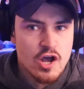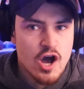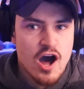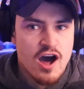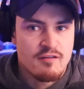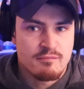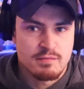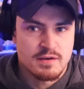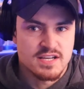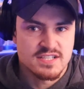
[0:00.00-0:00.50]

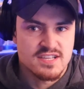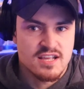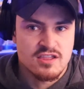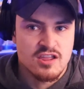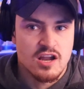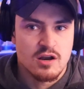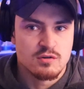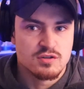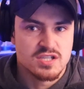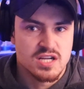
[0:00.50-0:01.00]
off because I
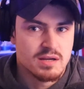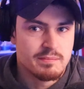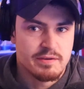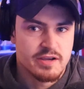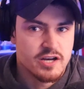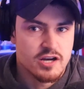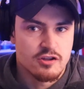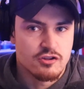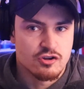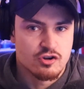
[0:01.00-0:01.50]
thought it was going to be
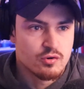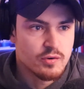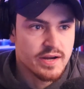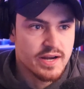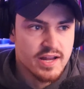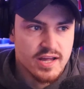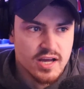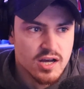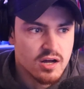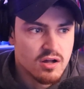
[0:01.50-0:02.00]
another Green
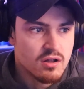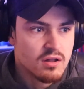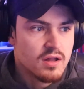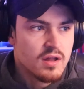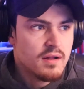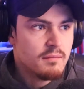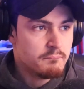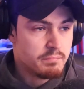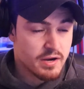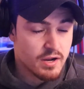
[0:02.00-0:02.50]
Hill,
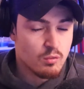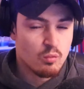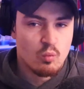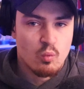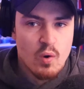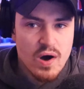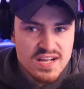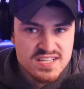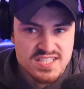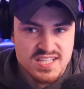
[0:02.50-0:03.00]
but it
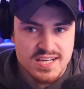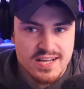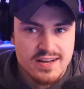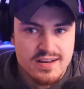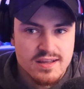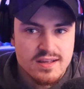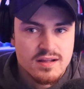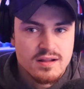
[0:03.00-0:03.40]
wasn't.